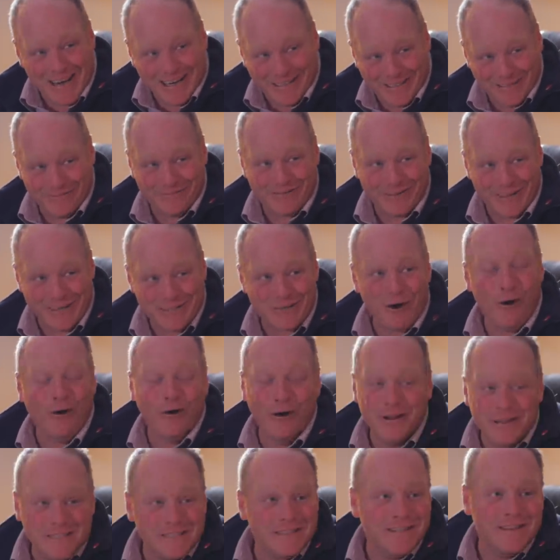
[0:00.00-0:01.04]
organisation for
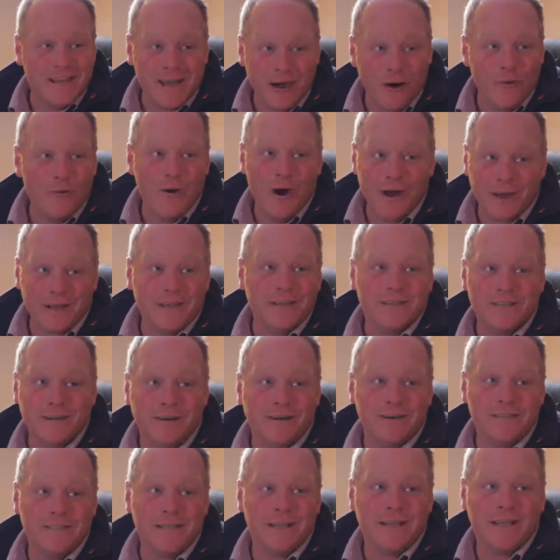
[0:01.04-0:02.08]
yeah. this. Honestly, they are
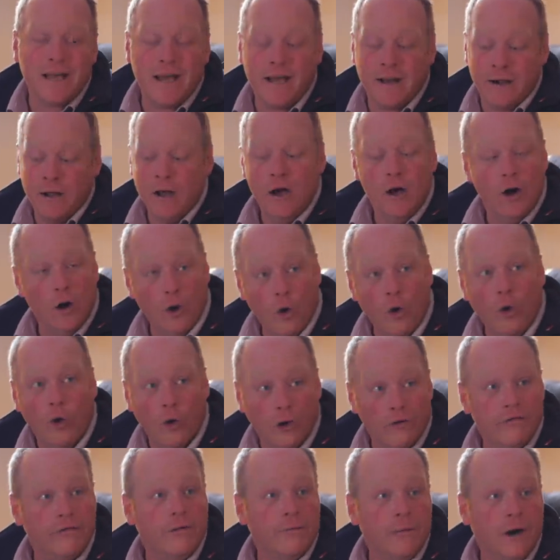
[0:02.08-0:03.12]
working as hard as they can.
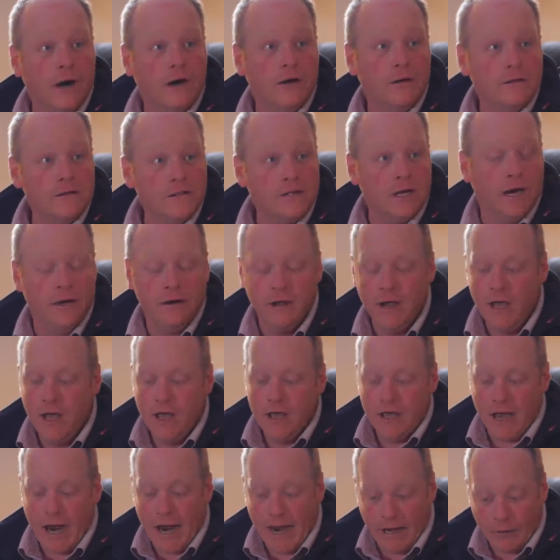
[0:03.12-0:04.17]
All of them are.
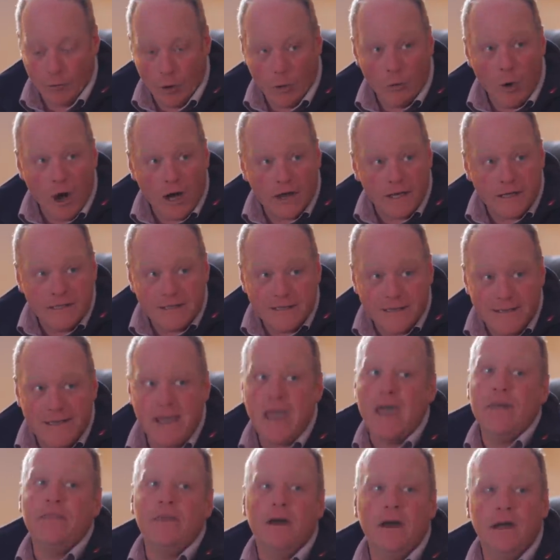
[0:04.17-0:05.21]
So, and we're
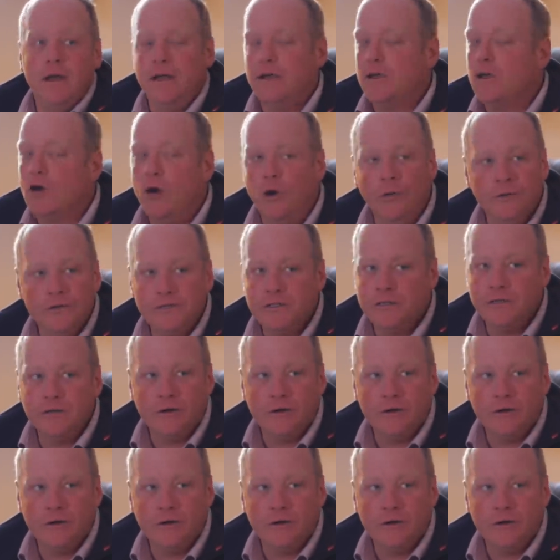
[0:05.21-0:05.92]
working together in